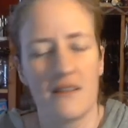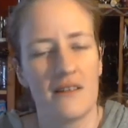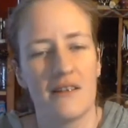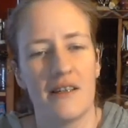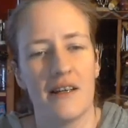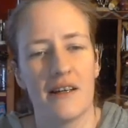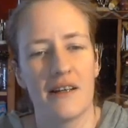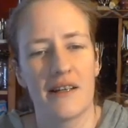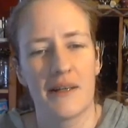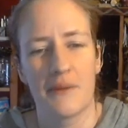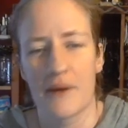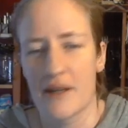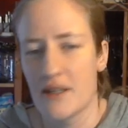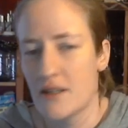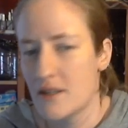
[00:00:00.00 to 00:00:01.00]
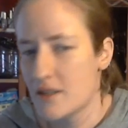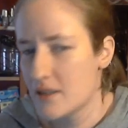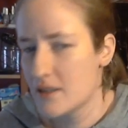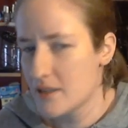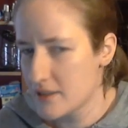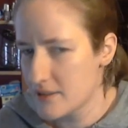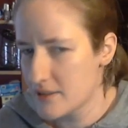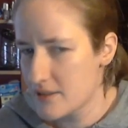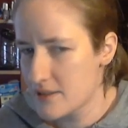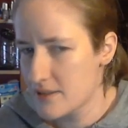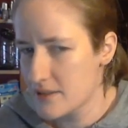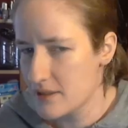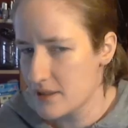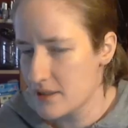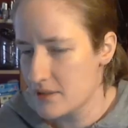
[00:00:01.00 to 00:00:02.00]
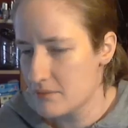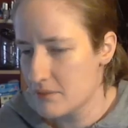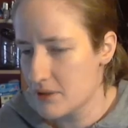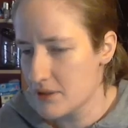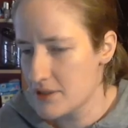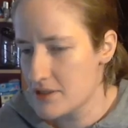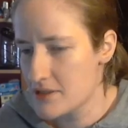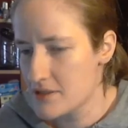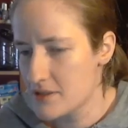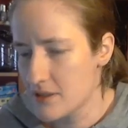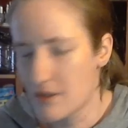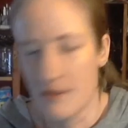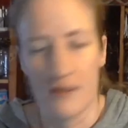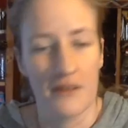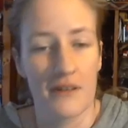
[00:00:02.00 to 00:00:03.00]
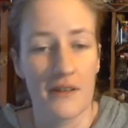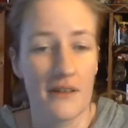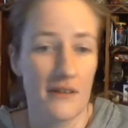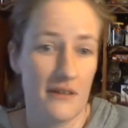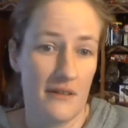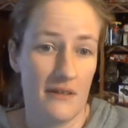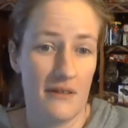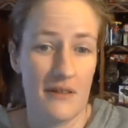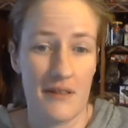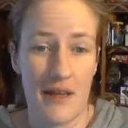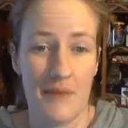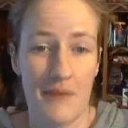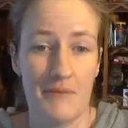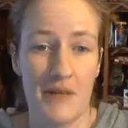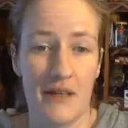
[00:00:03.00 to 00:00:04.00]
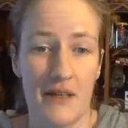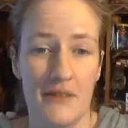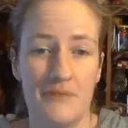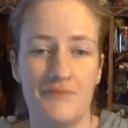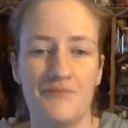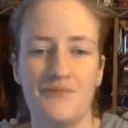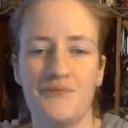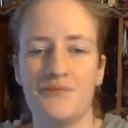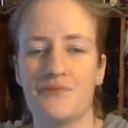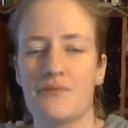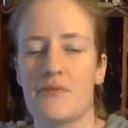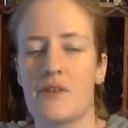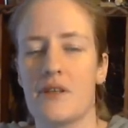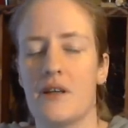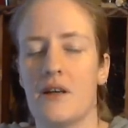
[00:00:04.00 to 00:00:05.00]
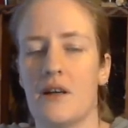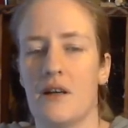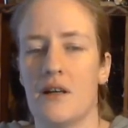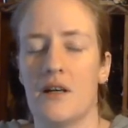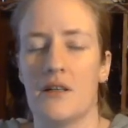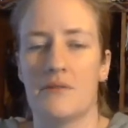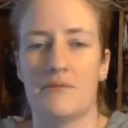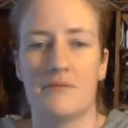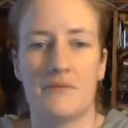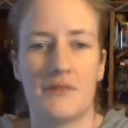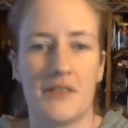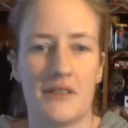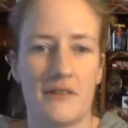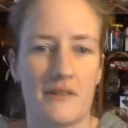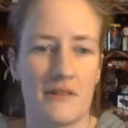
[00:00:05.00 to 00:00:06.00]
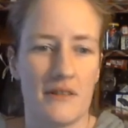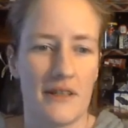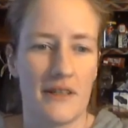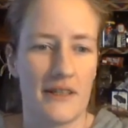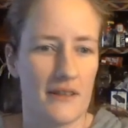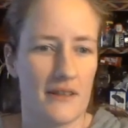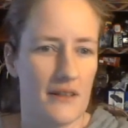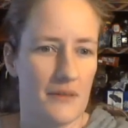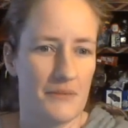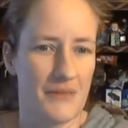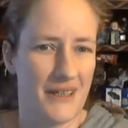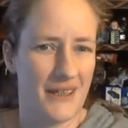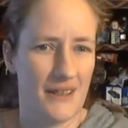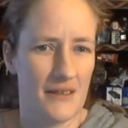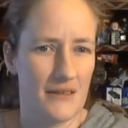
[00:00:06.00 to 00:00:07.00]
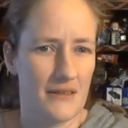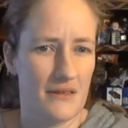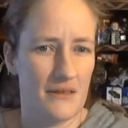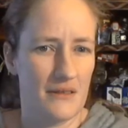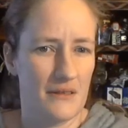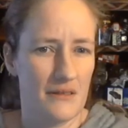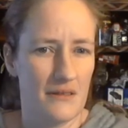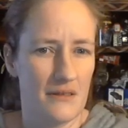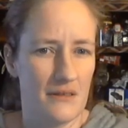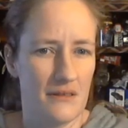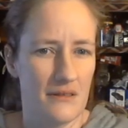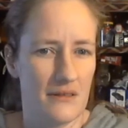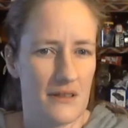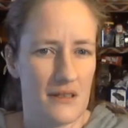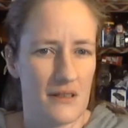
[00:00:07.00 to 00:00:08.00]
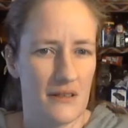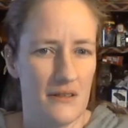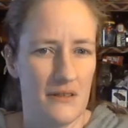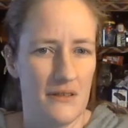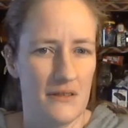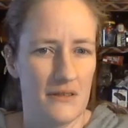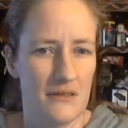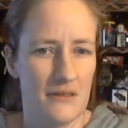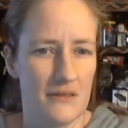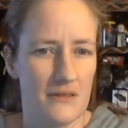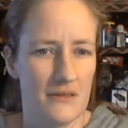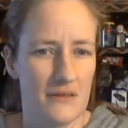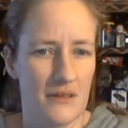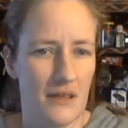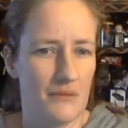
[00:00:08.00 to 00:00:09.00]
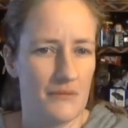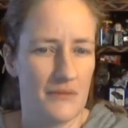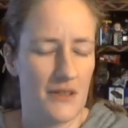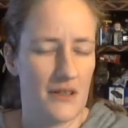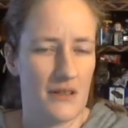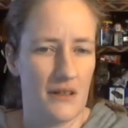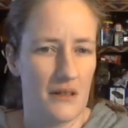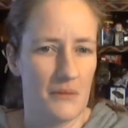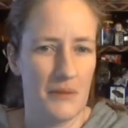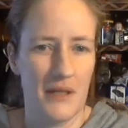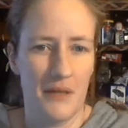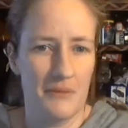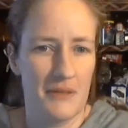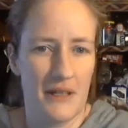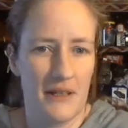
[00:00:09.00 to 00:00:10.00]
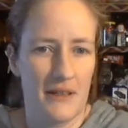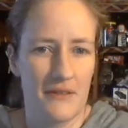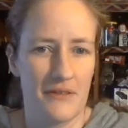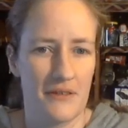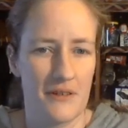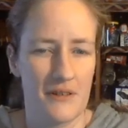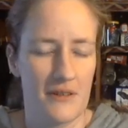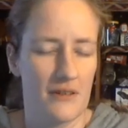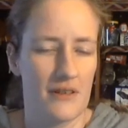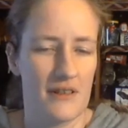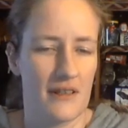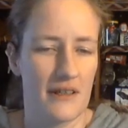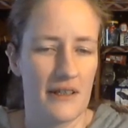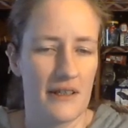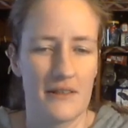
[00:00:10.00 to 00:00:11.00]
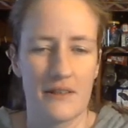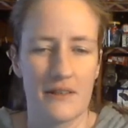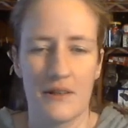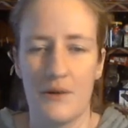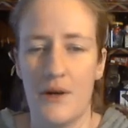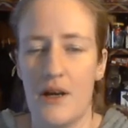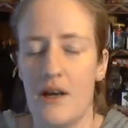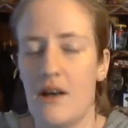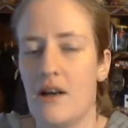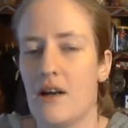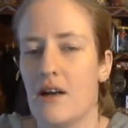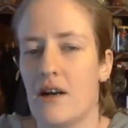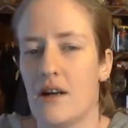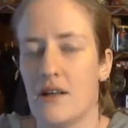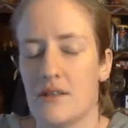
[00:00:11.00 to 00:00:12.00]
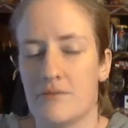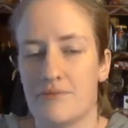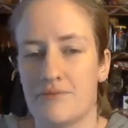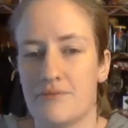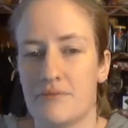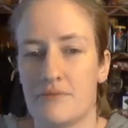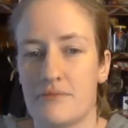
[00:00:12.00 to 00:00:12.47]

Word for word: yeah, anyway. It's uh, March the 3rd, same day. Um, just like an update still. I'm just going to be updating for as long as I need to. Um,